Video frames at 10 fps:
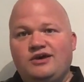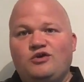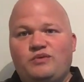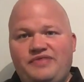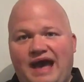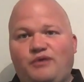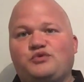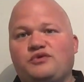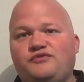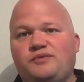with
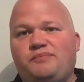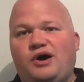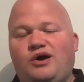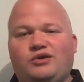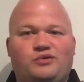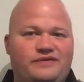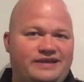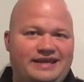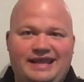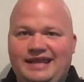outdoor football or in the
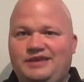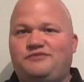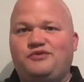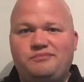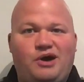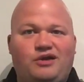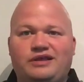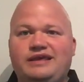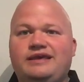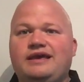Canadian Football
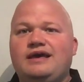League.